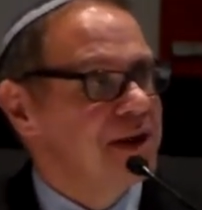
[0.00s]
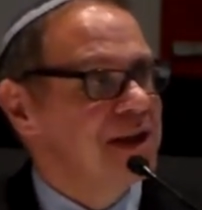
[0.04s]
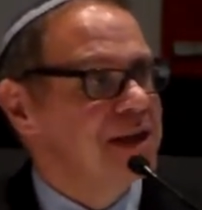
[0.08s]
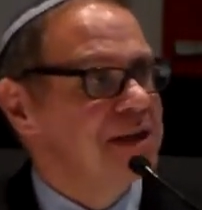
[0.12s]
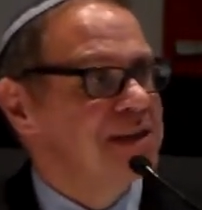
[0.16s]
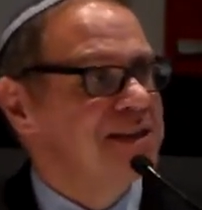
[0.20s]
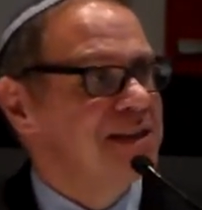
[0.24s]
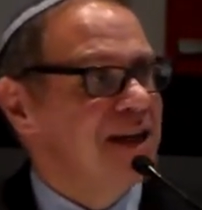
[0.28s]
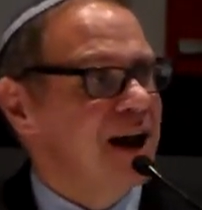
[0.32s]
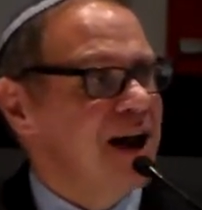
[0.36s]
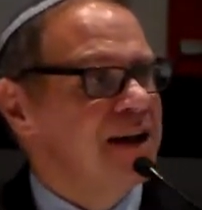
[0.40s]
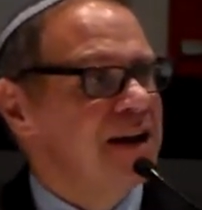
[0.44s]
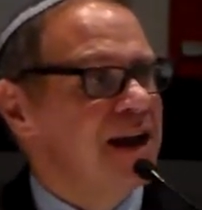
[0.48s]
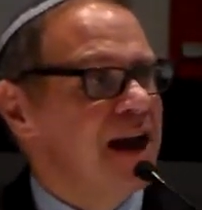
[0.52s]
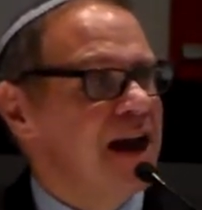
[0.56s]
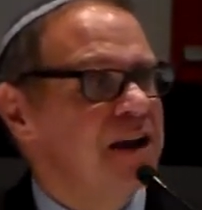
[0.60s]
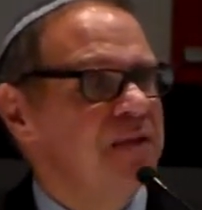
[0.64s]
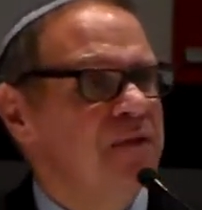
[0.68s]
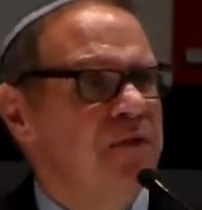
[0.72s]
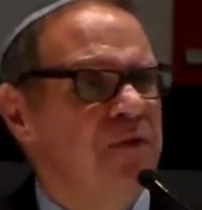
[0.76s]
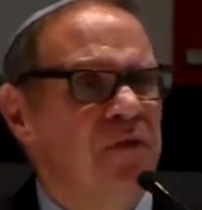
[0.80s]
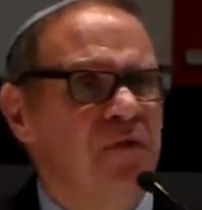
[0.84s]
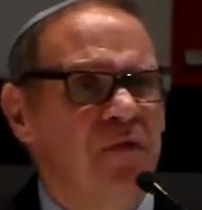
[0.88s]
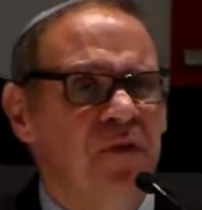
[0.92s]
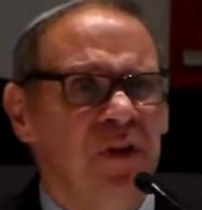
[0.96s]
is not out
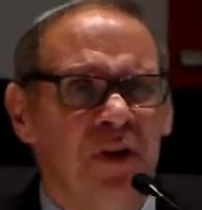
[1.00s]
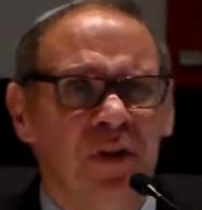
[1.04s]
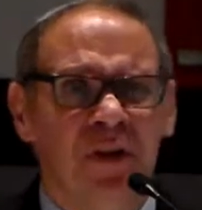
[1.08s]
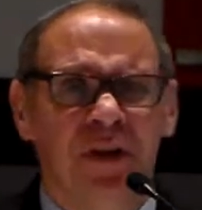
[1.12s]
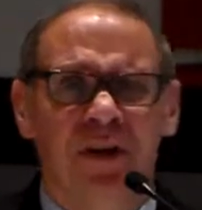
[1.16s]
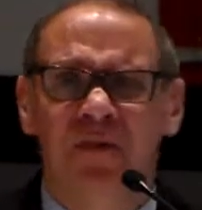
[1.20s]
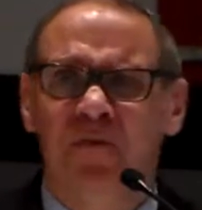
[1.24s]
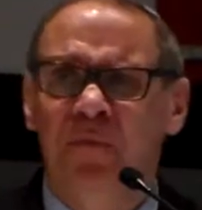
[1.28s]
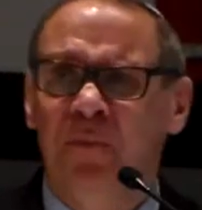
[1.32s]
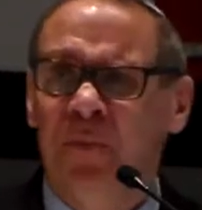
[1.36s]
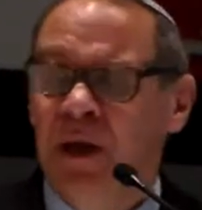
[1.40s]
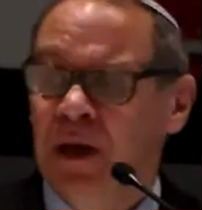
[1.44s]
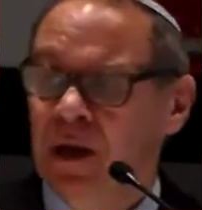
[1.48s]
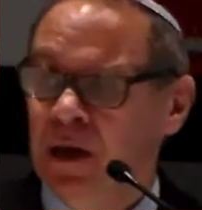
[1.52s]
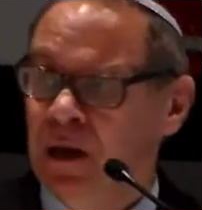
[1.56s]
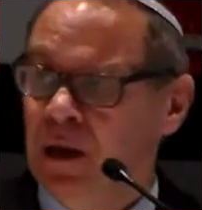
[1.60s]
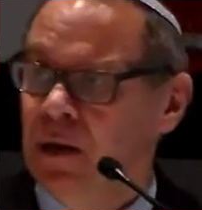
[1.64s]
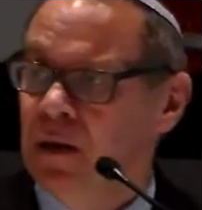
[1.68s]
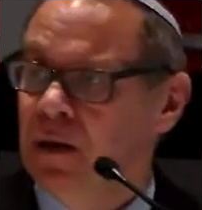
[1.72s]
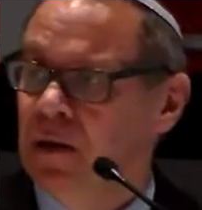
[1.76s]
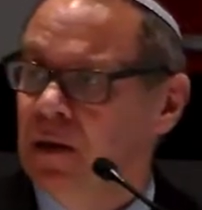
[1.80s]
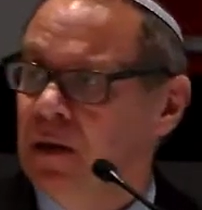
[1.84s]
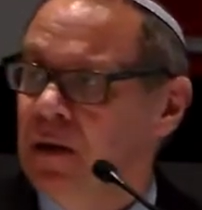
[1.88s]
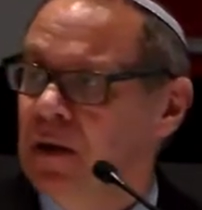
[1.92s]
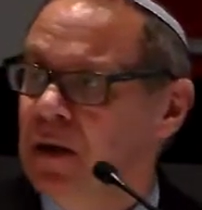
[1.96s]
of a feeling of
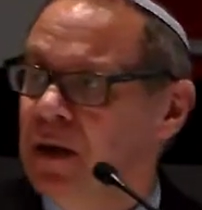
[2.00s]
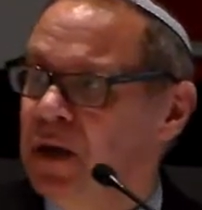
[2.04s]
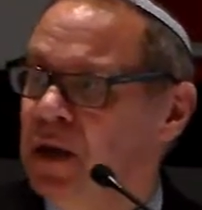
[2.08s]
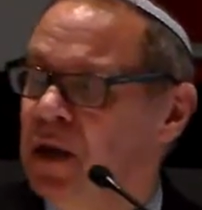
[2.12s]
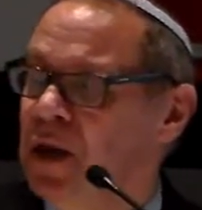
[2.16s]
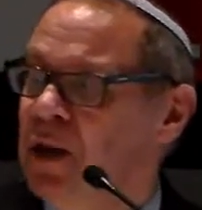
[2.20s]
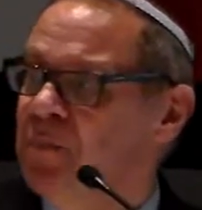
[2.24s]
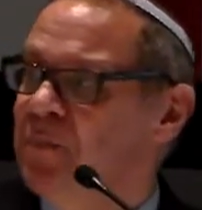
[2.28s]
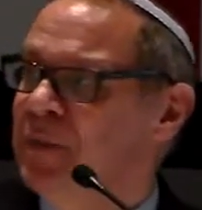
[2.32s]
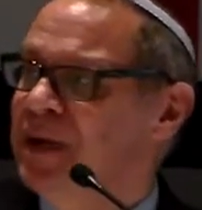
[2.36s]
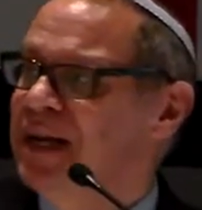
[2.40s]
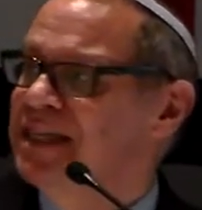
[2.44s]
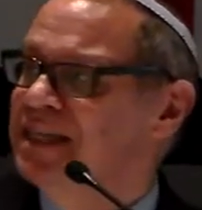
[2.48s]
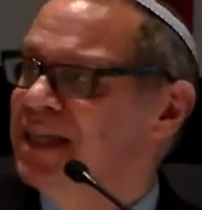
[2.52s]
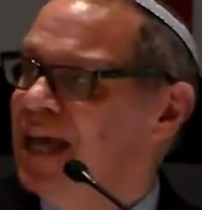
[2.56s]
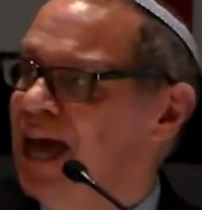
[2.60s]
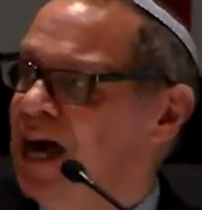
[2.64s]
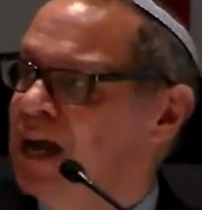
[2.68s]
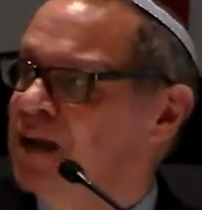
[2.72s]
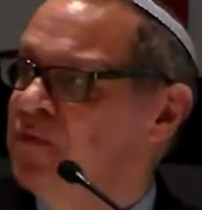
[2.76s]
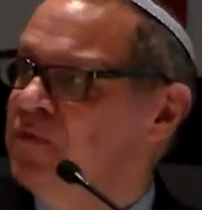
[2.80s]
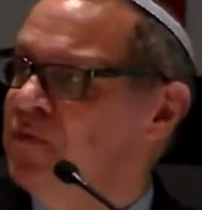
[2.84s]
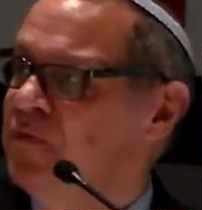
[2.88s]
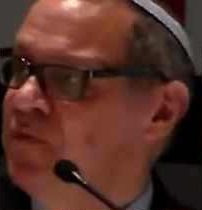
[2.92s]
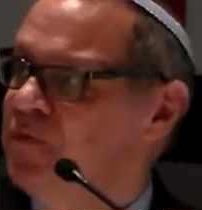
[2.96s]
pity, but it's
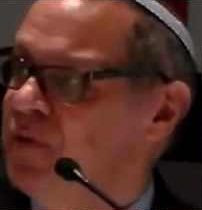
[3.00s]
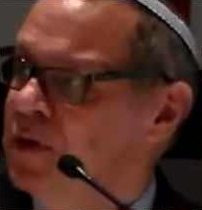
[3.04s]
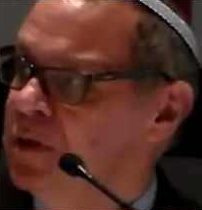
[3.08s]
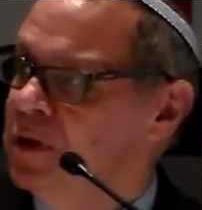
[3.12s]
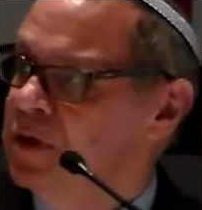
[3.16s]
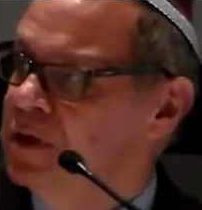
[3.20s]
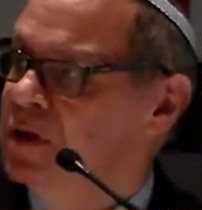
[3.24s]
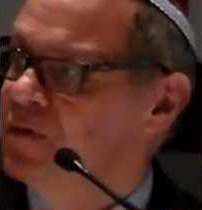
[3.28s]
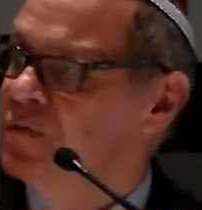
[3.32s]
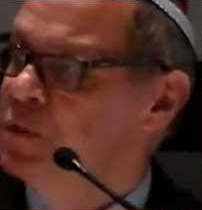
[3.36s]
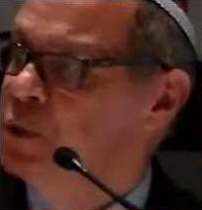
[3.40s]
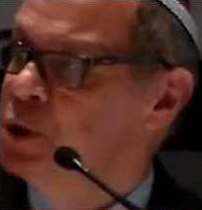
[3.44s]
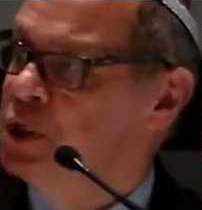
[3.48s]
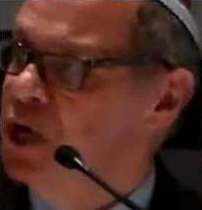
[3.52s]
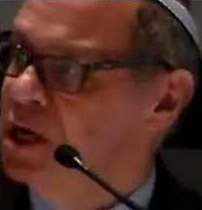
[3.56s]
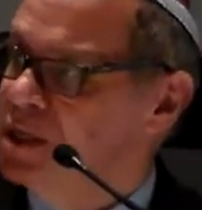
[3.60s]
out of a feeling of